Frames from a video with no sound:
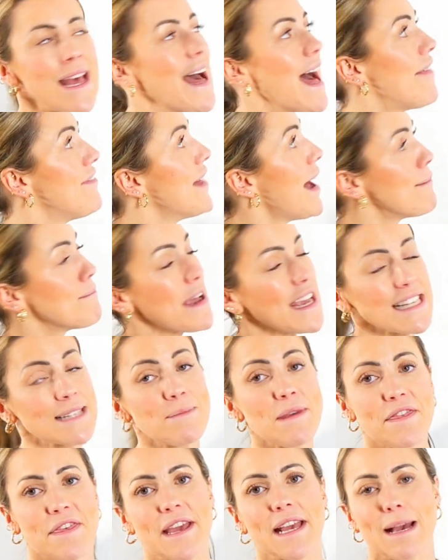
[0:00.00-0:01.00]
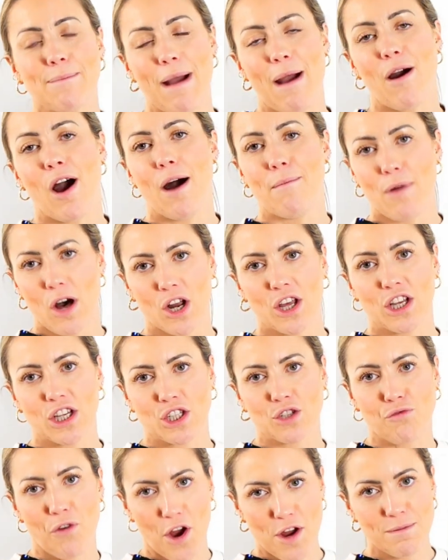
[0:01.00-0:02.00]
And that makes me think about
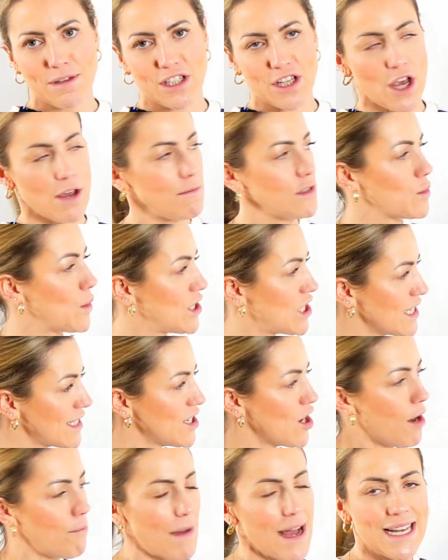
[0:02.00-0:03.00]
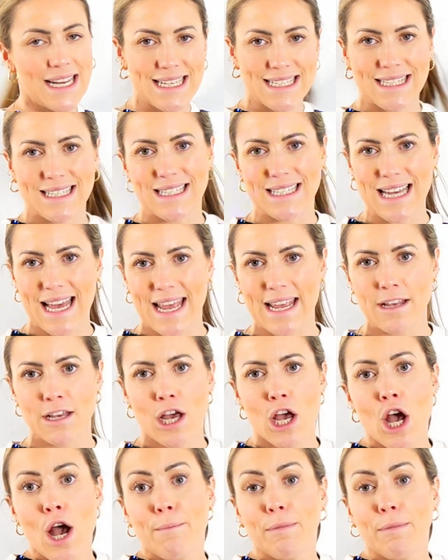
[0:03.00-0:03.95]
homologous chromosomes, which isn't on my list today.